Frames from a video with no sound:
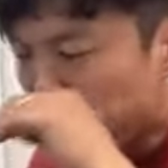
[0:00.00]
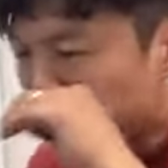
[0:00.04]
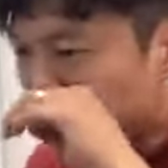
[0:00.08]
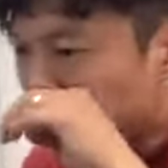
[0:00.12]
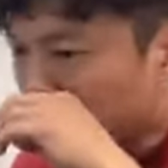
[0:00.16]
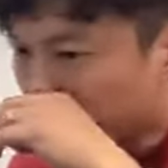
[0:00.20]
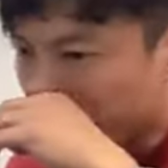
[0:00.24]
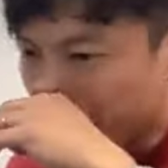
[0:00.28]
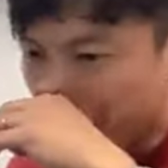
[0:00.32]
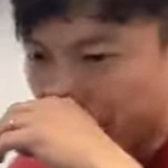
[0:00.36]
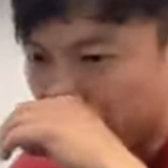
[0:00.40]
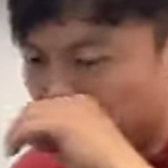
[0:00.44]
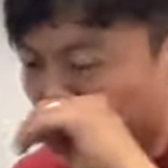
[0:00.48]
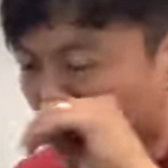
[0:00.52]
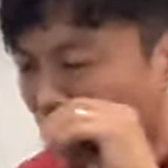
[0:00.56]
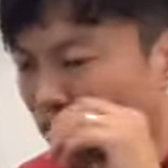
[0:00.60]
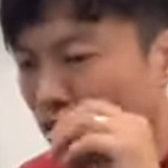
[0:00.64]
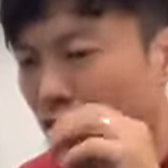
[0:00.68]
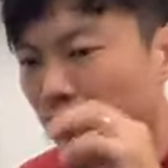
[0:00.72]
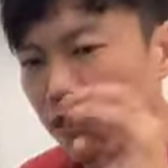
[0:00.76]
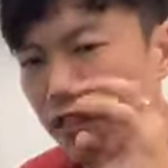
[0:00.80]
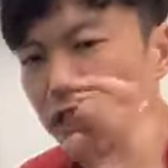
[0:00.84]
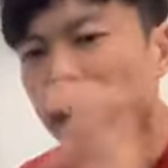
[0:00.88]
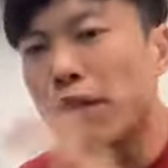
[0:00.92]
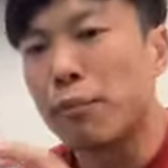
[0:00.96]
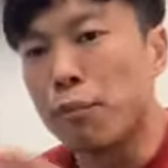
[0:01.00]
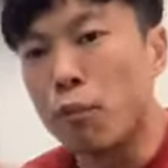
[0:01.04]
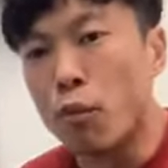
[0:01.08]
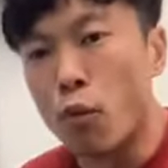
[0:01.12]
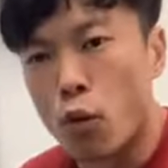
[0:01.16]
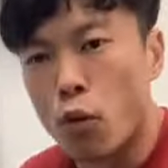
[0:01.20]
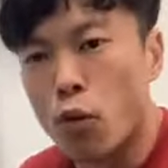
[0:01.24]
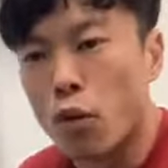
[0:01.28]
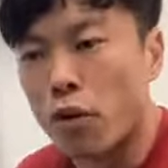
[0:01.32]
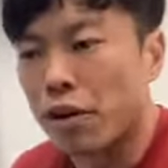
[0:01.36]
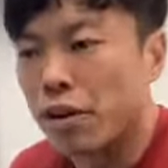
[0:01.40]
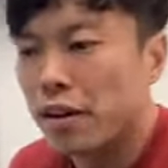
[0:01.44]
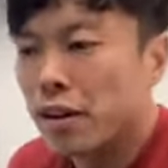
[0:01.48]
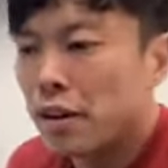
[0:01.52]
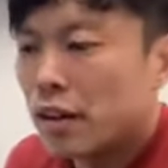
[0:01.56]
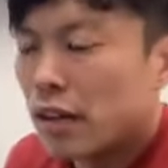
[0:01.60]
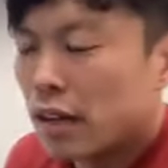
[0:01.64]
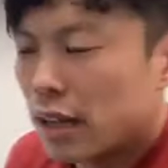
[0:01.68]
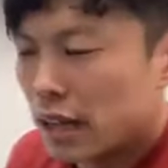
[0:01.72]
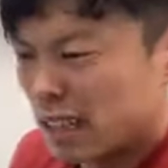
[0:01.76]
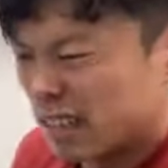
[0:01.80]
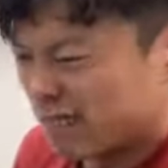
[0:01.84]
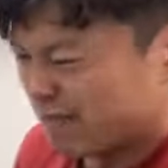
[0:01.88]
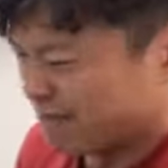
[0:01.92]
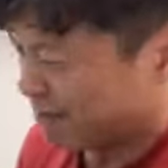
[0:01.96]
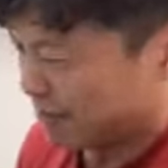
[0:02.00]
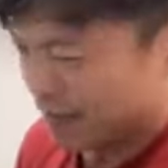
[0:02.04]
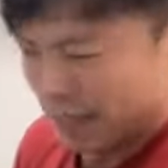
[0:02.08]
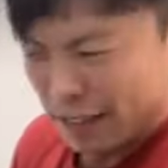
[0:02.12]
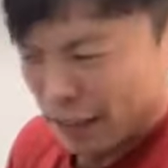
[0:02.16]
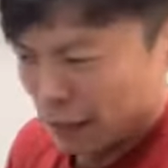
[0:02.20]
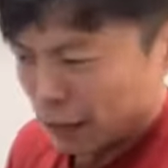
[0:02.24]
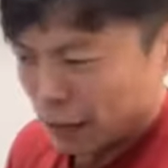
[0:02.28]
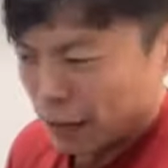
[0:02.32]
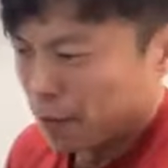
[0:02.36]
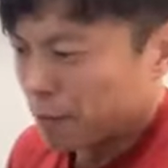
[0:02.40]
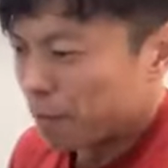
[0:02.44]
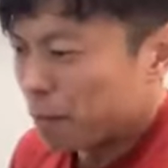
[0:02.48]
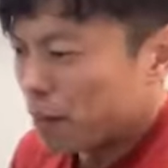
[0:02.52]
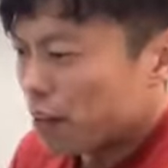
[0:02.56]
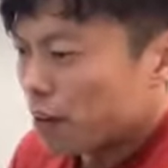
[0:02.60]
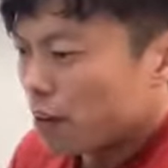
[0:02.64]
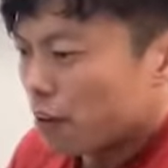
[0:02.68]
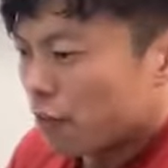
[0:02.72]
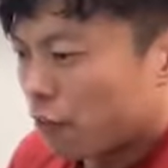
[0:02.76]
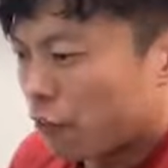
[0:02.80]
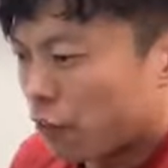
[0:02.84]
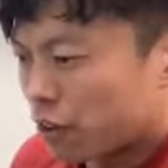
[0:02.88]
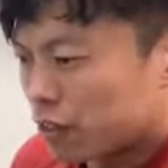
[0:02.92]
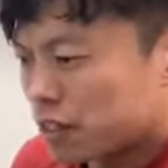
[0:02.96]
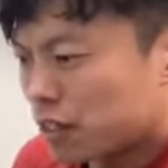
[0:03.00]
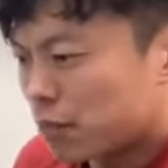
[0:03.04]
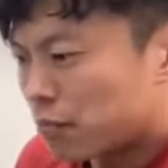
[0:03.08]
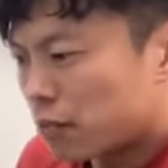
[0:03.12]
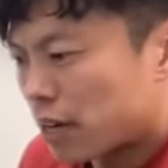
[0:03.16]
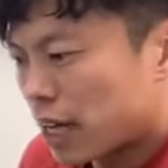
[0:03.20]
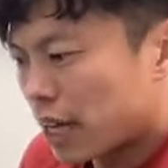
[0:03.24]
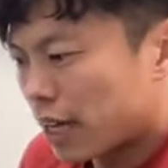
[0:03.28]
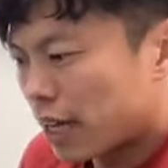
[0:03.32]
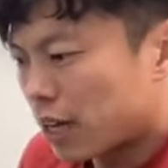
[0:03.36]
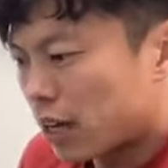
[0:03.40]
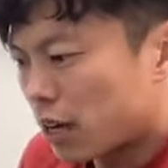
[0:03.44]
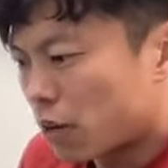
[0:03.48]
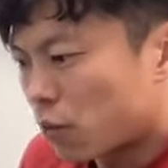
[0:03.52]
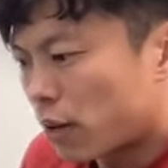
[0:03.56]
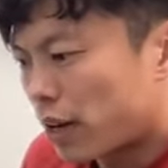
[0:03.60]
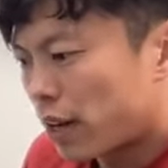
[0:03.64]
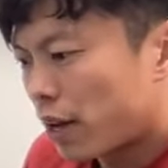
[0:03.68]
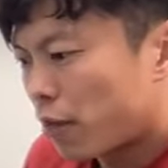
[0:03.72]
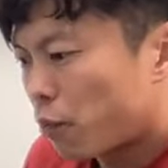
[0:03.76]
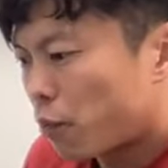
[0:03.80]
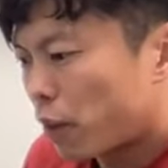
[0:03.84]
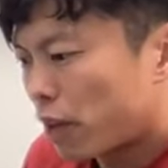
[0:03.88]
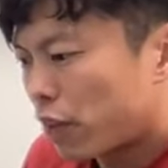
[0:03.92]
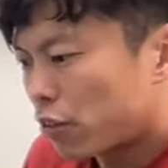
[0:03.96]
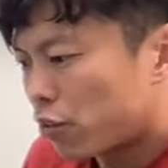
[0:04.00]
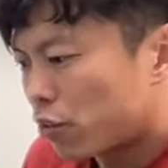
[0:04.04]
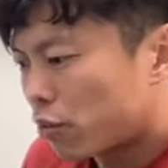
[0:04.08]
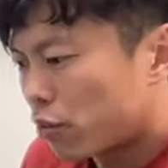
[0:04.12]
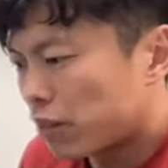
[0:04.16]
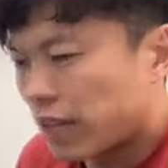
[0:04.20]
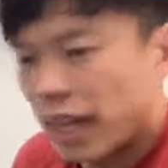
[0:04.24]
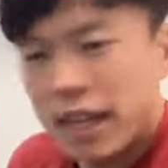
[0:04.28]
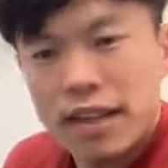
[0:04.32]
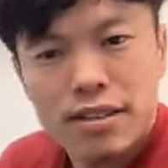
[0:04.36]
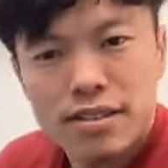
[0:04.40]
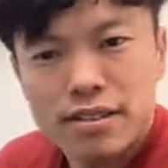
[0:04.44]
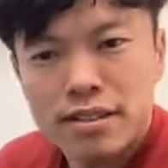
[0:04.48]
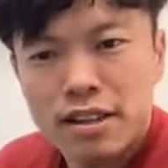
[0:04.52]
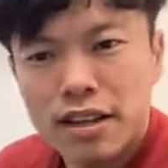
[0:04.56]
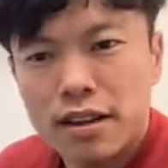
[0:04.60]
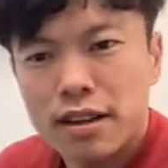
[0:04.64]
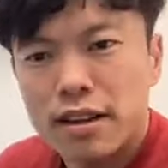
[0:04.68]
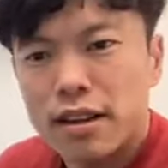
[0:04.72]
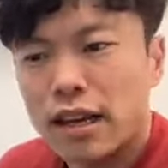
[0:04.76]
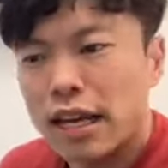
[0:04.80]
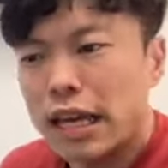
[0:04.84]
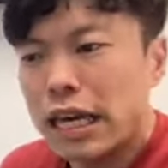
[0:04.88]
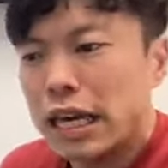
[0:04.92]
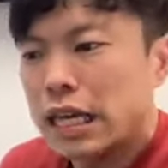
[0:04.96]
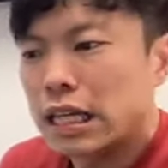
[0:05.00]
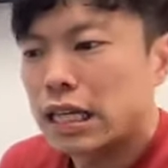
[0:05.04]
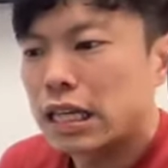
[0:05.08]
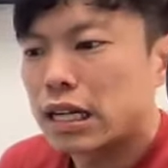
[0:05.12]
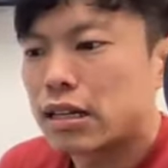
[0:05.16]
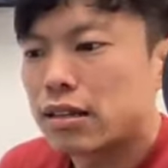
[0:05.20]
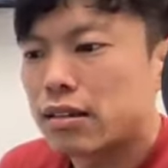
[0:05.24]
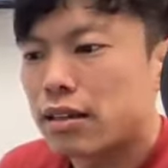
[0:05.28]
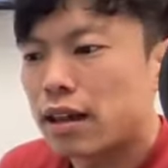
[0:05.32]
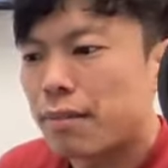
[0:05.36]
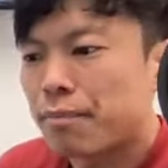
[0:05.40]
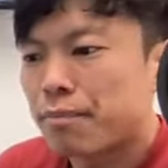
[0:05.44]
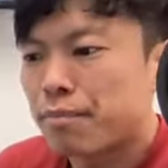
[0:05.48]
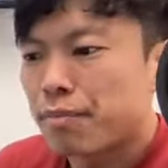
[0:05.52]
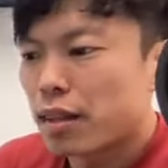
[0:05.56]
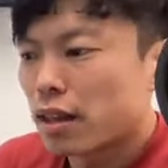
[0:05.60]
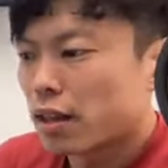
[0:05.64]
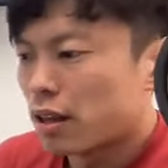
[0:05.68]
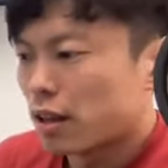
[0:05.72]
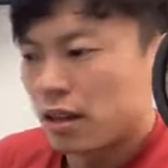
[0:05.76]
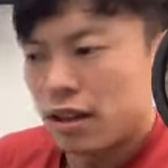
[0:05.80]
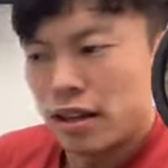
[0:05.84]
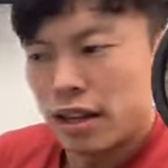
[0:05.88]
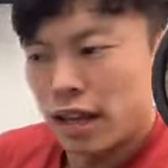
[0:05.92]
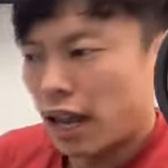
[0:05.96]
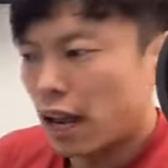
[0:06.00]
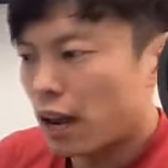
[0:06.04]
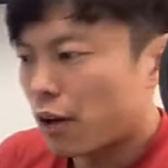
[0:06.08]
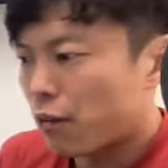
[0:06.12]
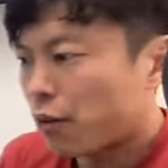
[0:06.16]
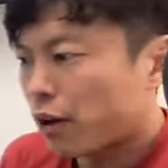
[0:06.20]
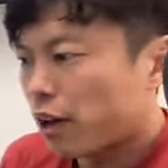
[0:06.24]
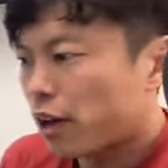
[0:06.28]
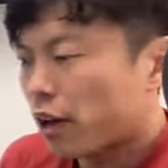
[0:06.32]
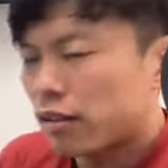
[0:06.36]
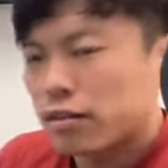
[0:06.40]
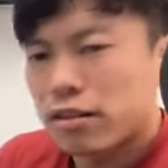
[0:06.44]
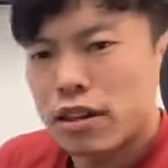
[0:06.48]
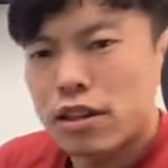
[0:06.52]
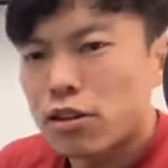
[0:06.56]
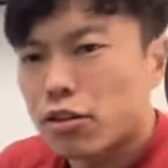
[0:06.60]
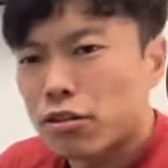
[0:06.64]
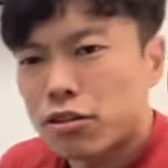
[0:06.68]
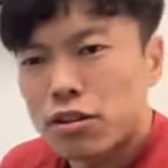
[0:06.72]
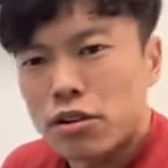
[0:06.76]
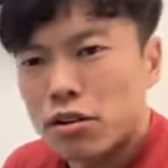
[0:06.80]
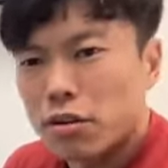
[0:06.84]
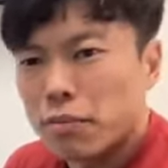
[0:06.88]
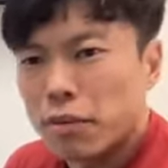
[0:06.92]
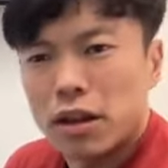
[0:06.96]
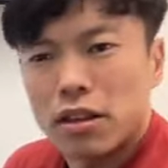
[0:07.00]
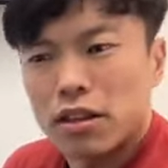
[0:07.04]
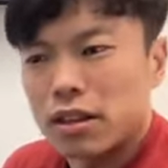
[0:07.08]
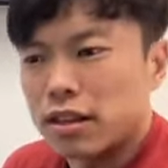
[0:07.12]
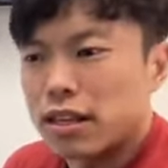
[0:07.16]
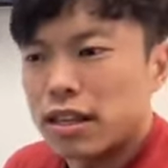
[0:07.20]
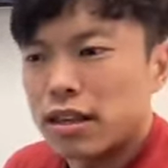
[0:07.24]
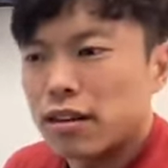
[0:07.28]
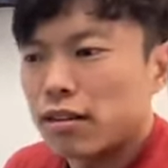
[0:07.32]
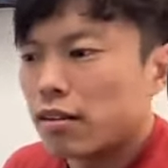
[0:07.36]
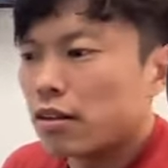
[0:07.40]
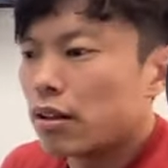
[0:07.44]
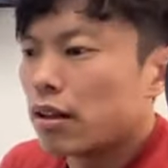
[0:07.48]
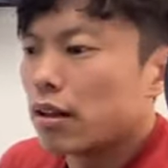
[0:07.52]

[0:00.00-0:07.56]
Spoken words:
you have to think more, you know. For example, like when I went to Tennessee and that area, they don't know about the tea.